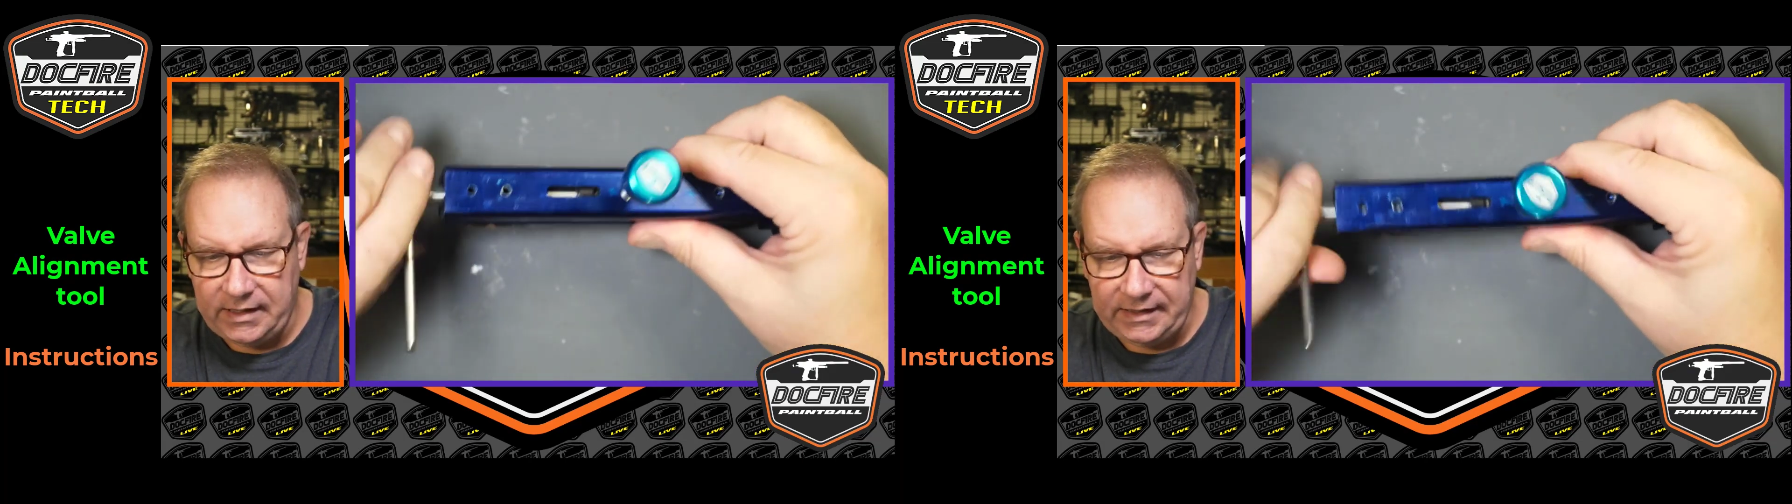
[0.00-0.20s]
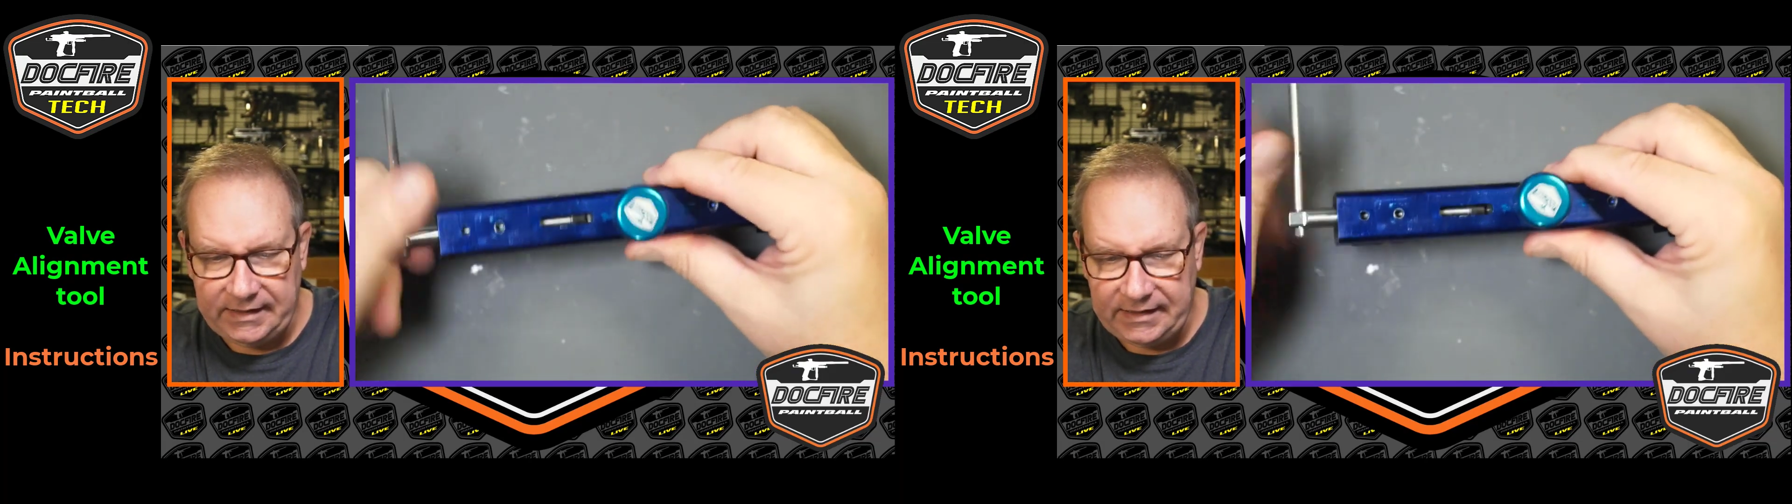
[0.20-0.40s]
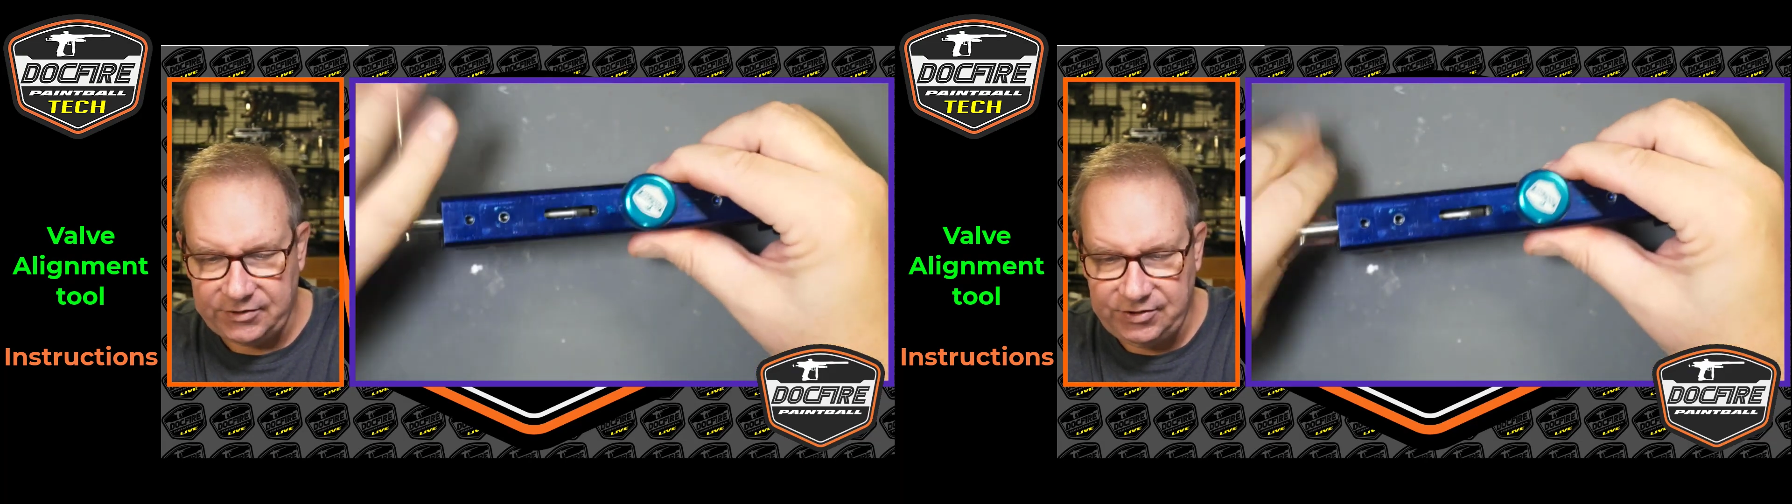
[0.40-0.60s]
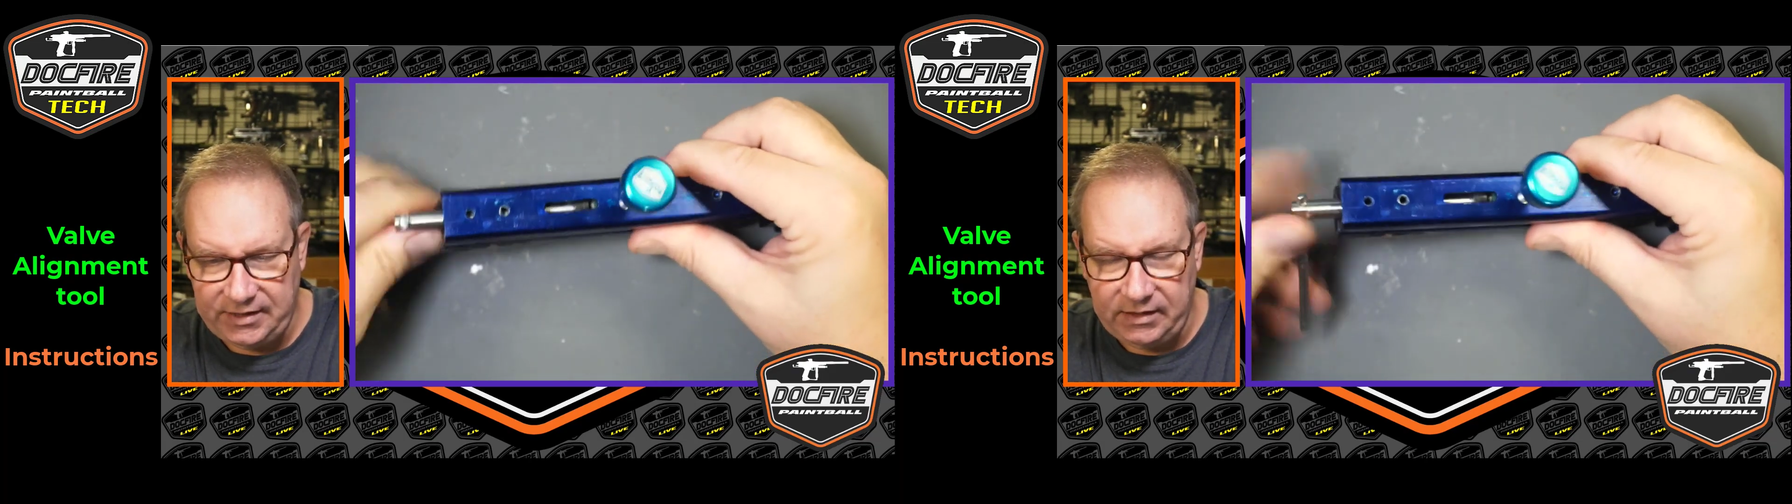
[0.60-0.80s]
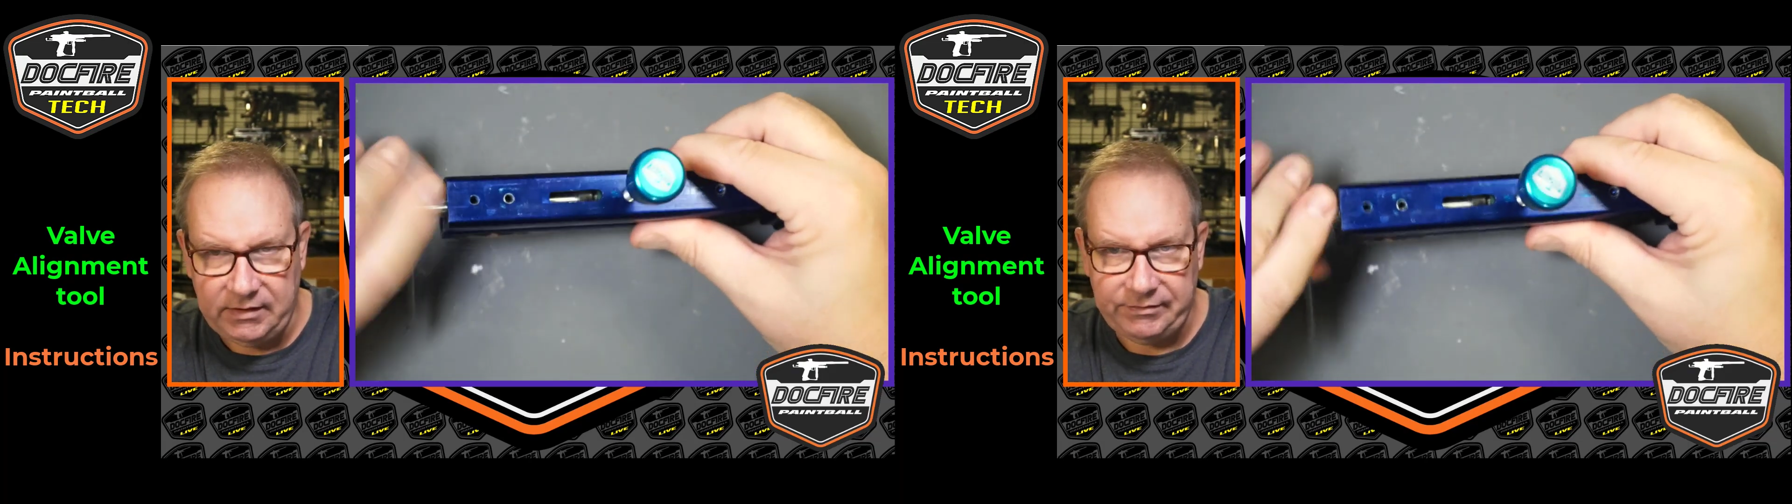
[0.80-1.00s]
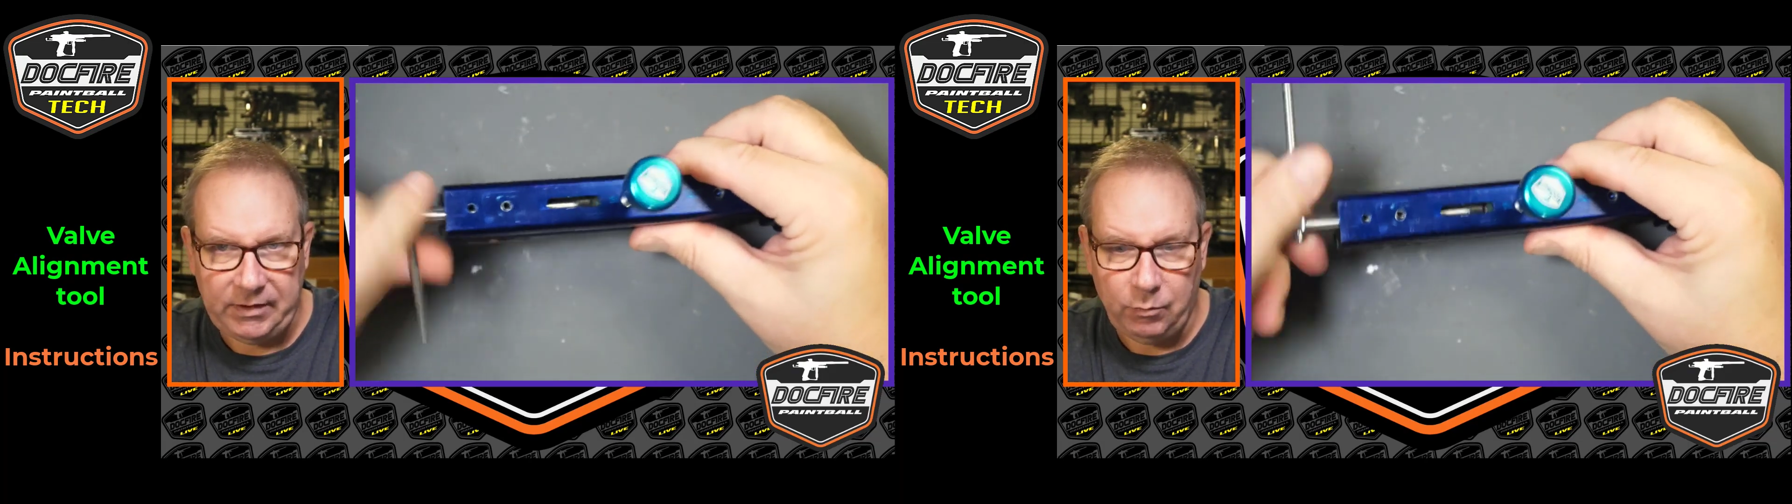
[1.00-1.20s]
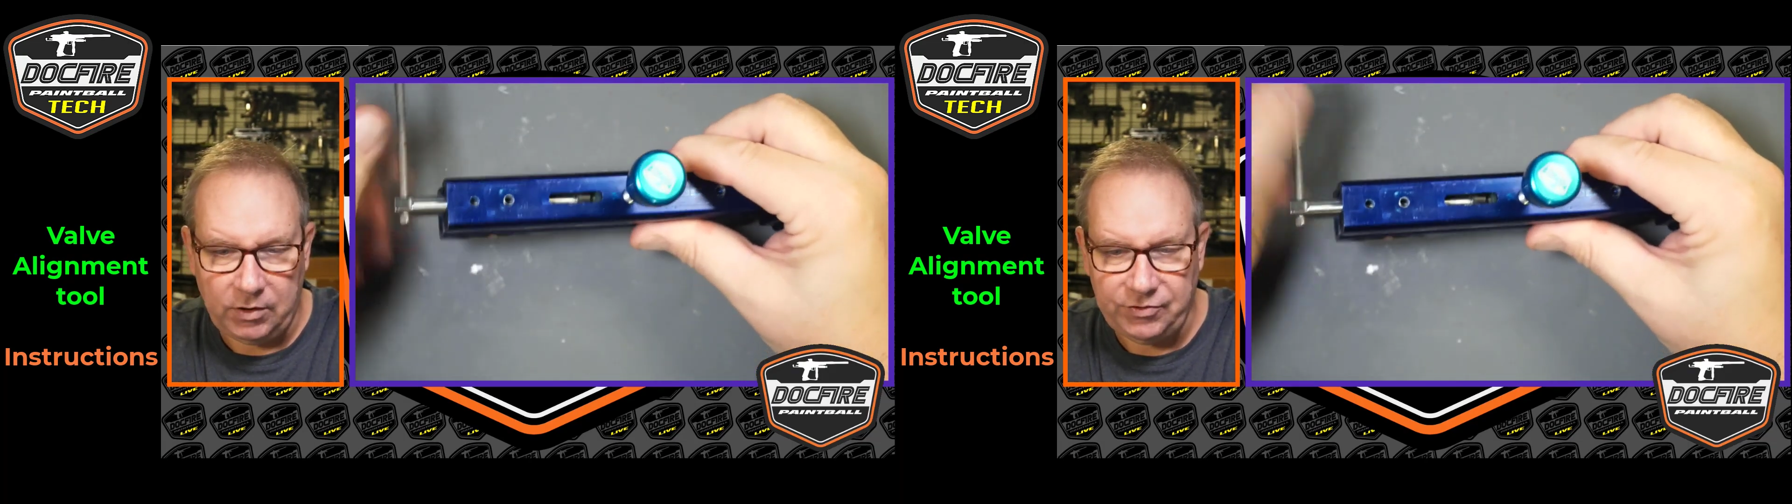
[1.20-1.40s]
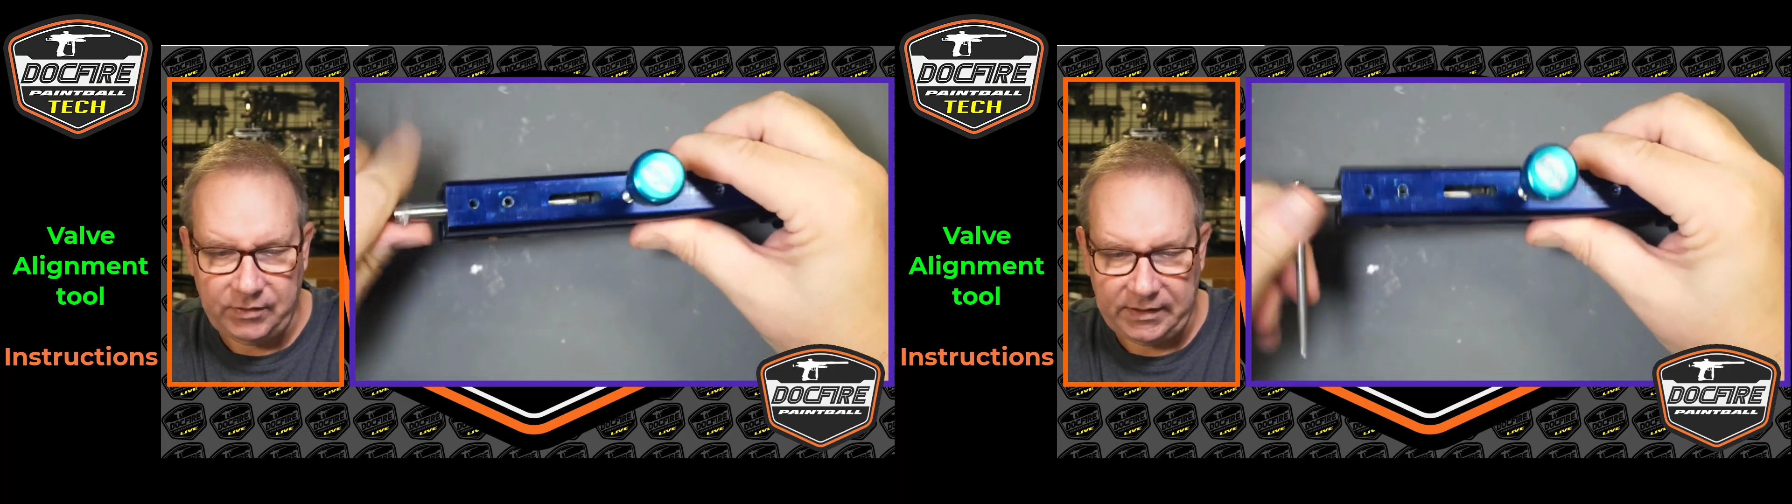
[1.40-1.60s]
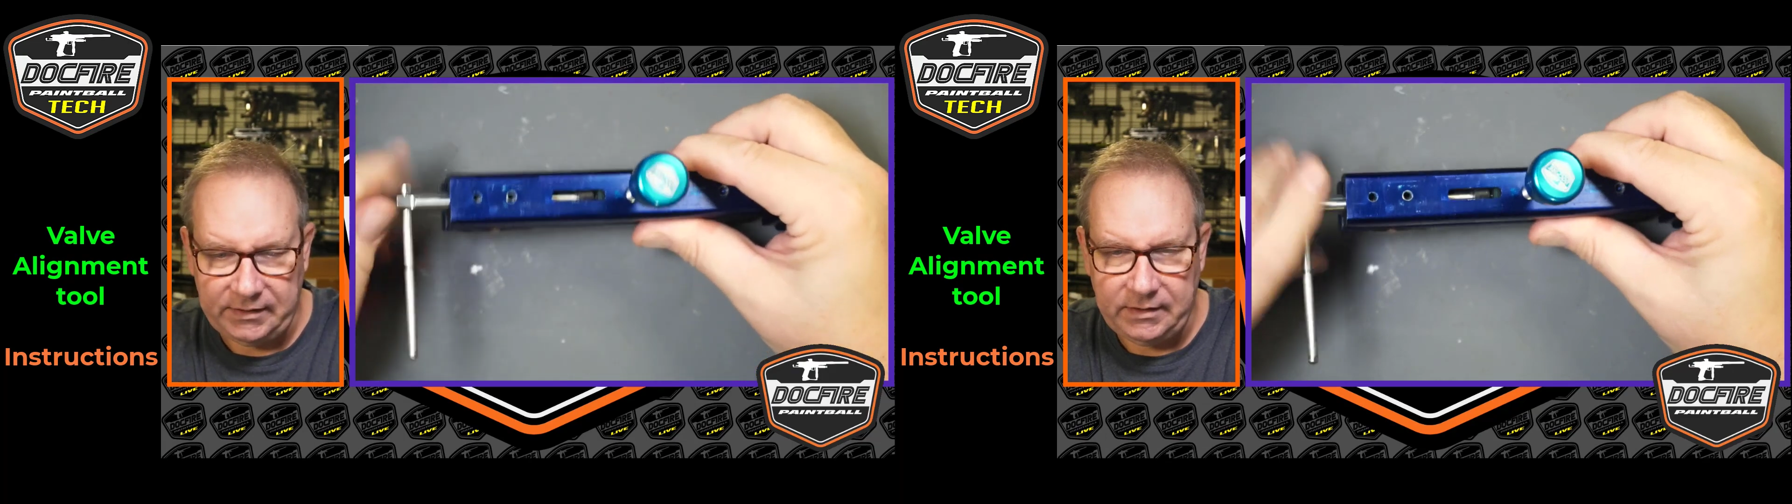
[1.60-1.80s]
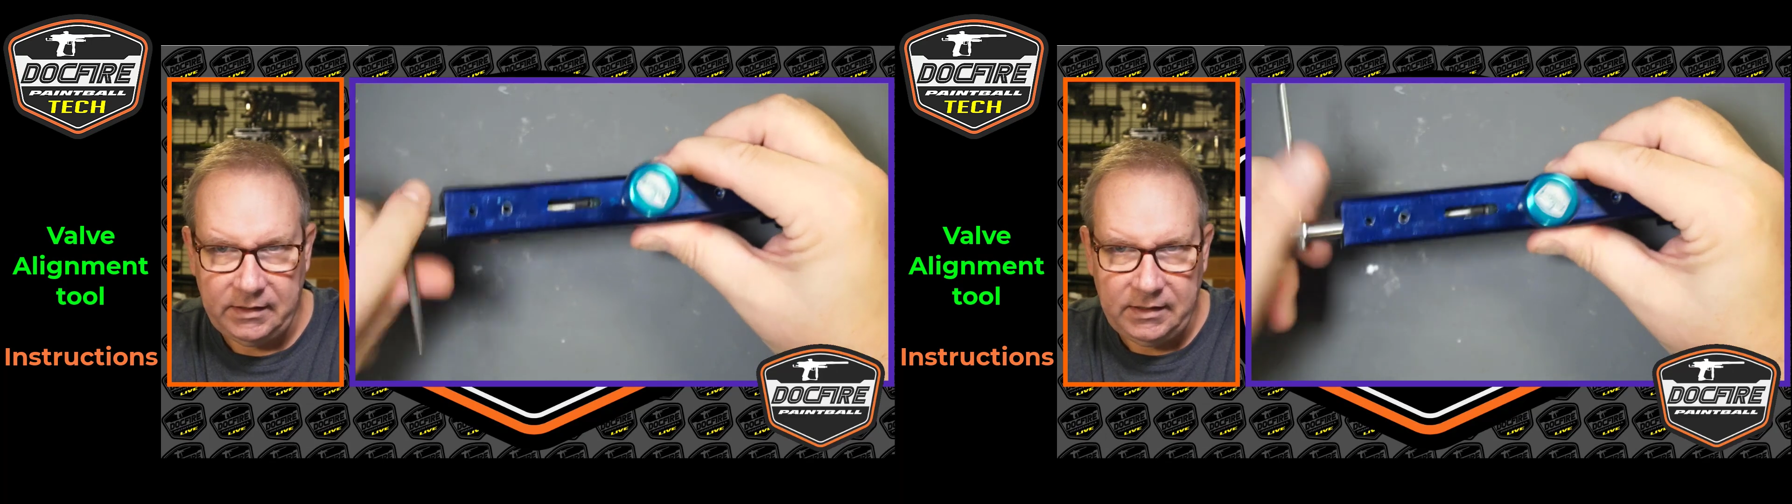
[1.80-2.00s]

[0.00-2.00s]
I can actually now, if I wanted to, I could